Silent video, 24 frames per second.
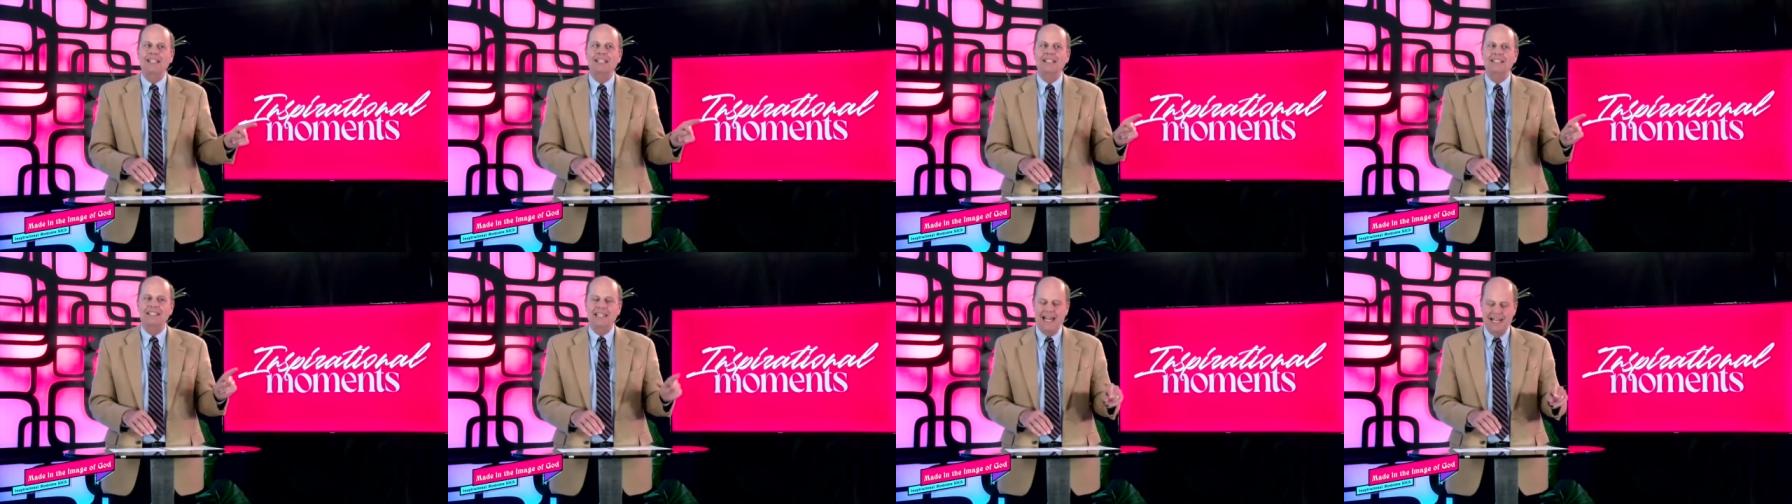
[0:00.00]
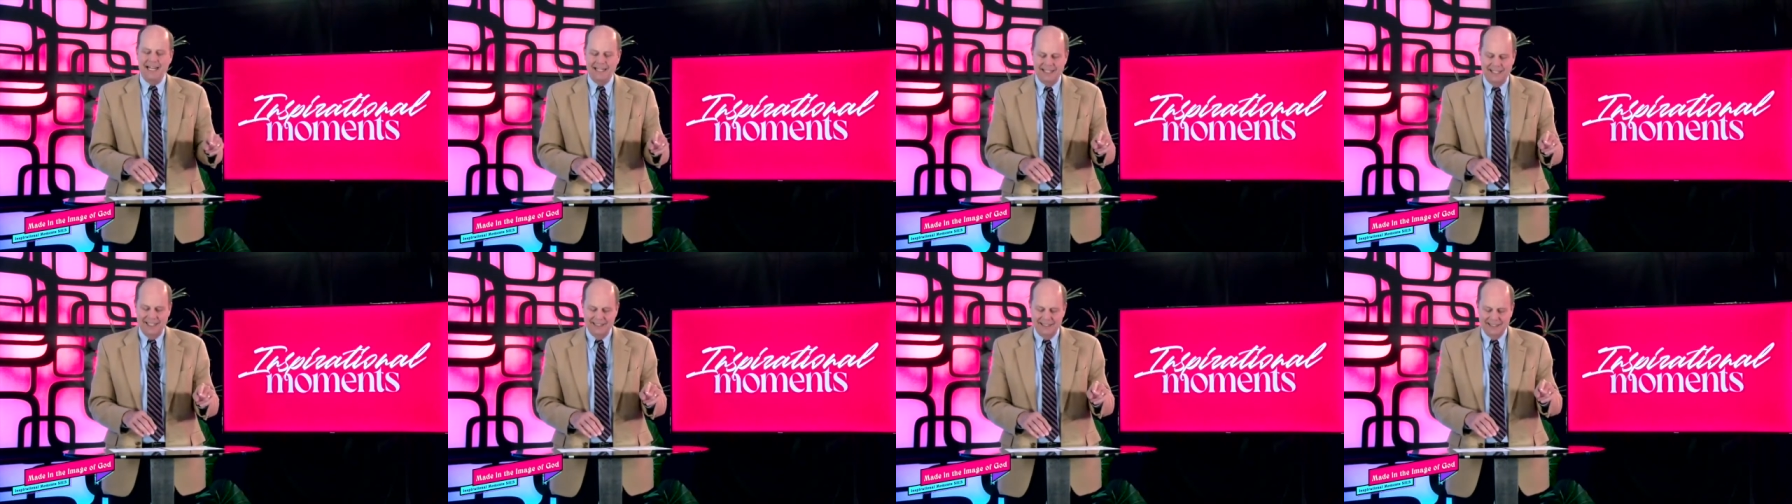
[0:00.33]
in
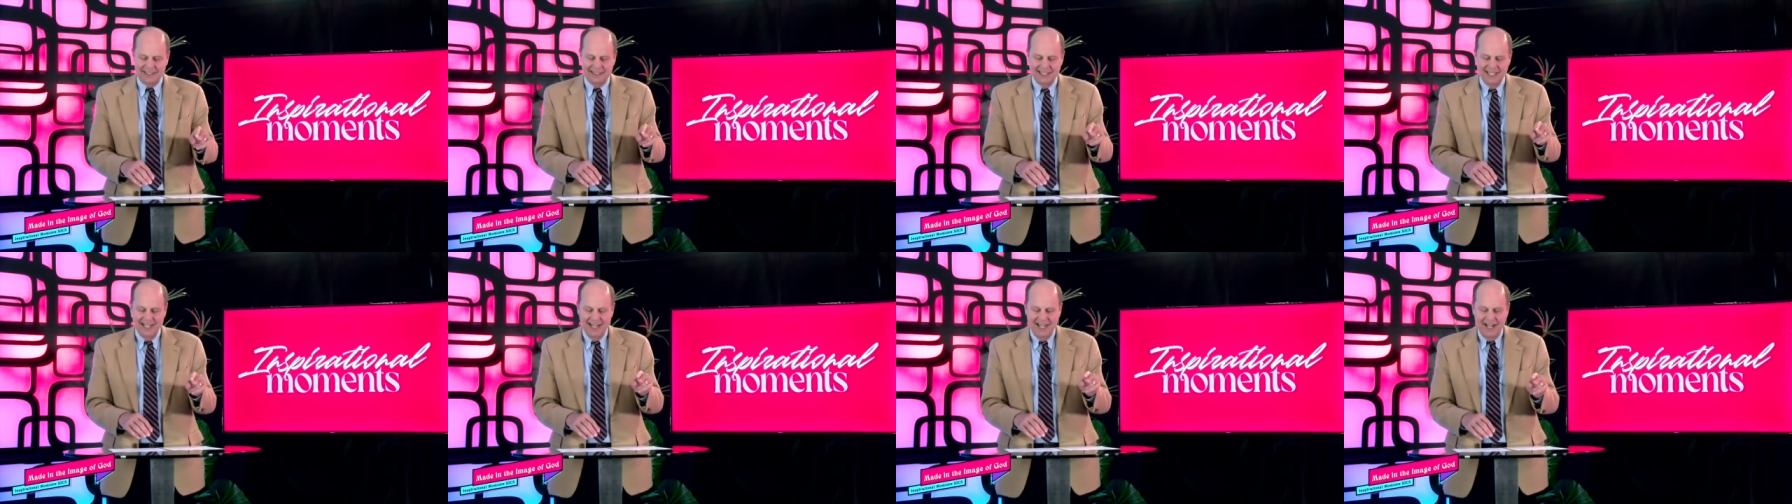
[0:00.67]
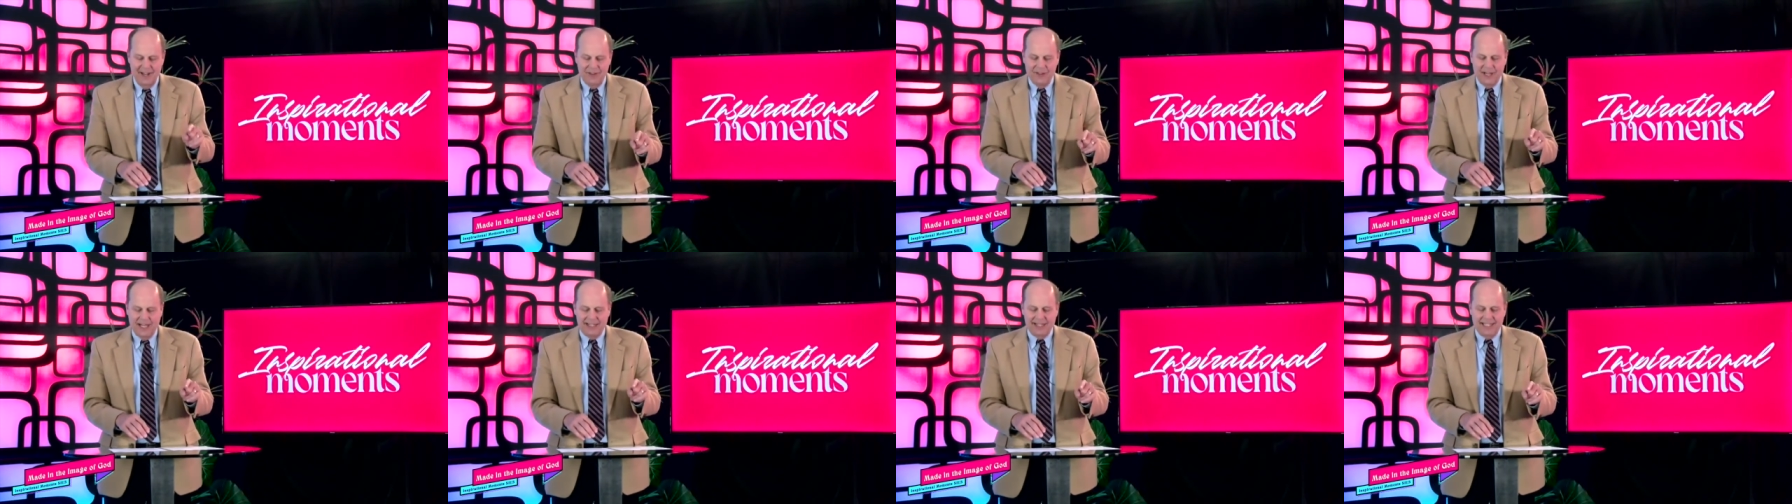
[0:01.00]
attendance
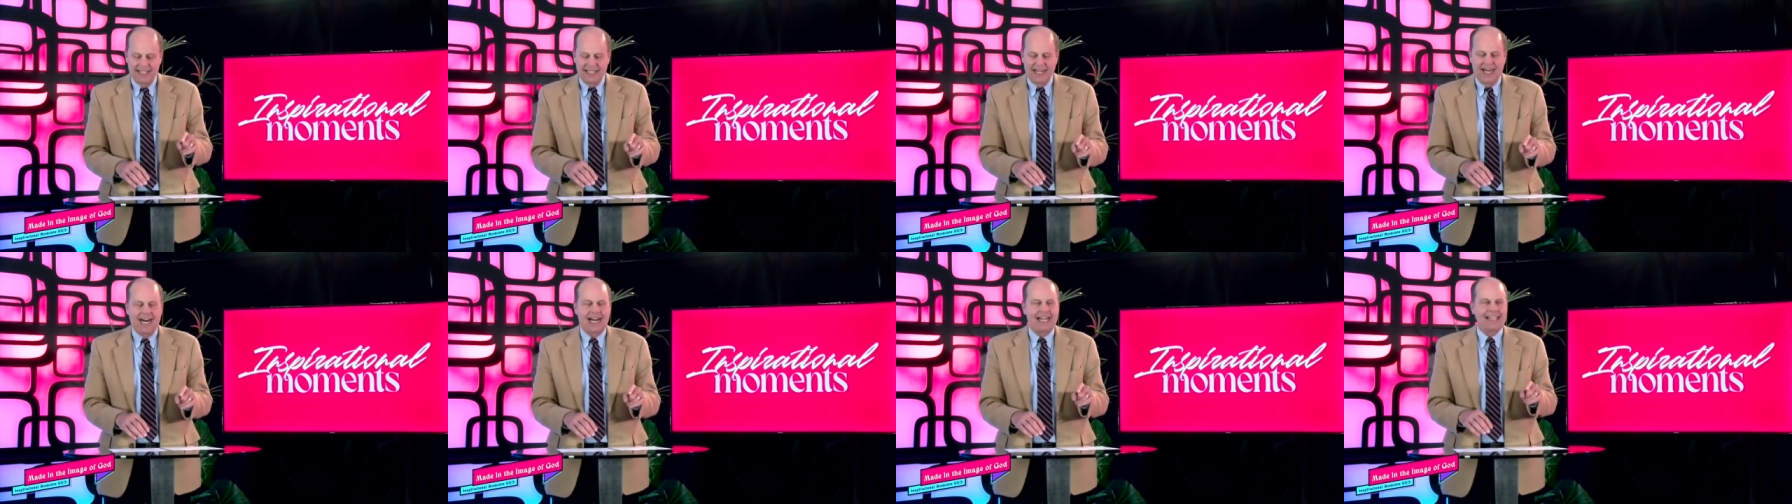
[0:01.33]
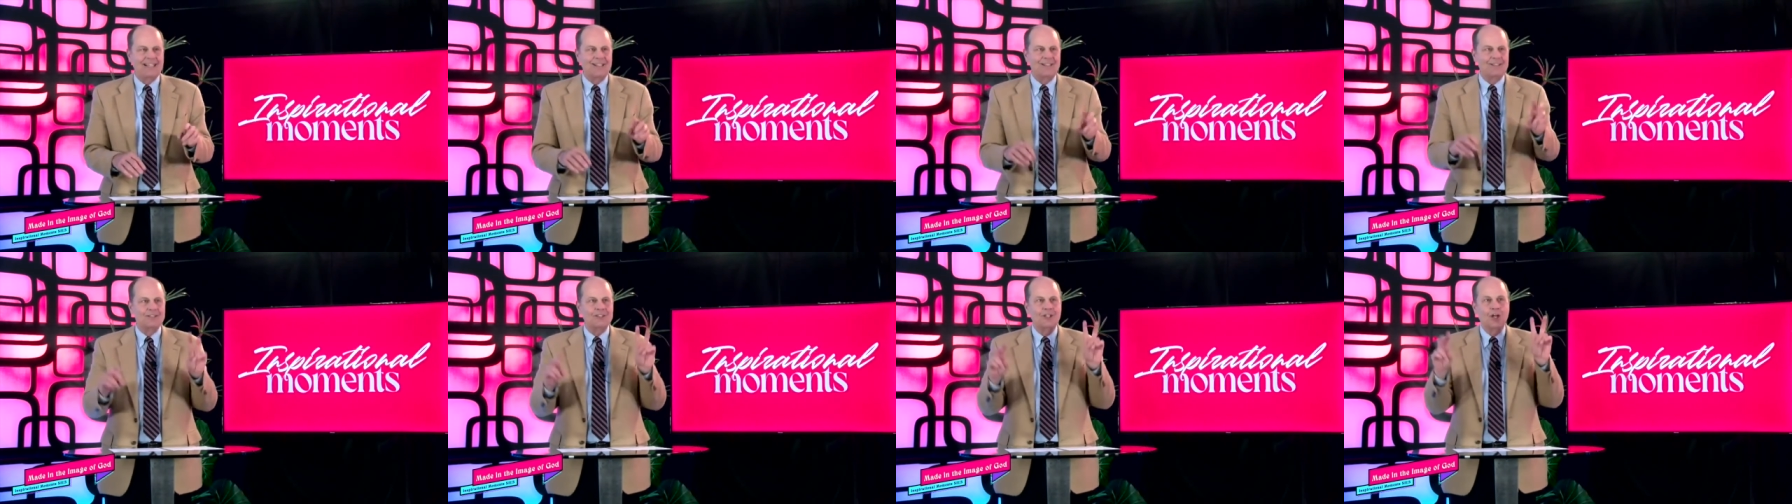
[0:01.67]
that the
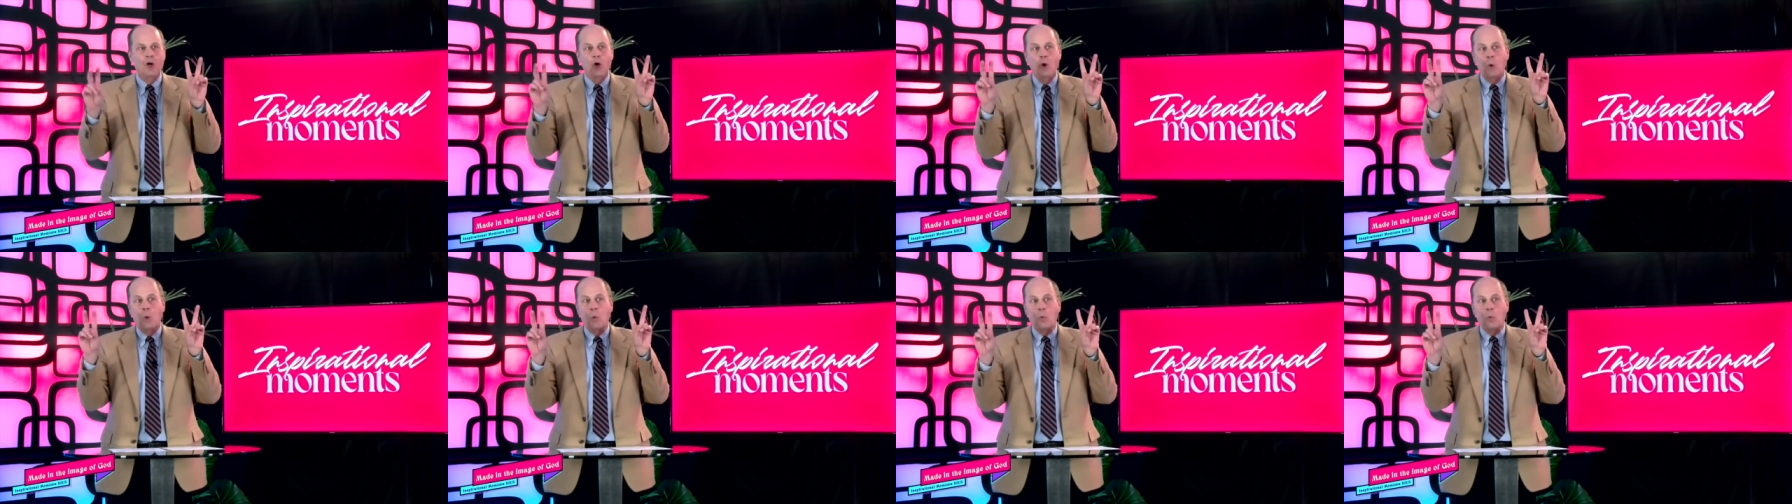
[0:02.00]
idol's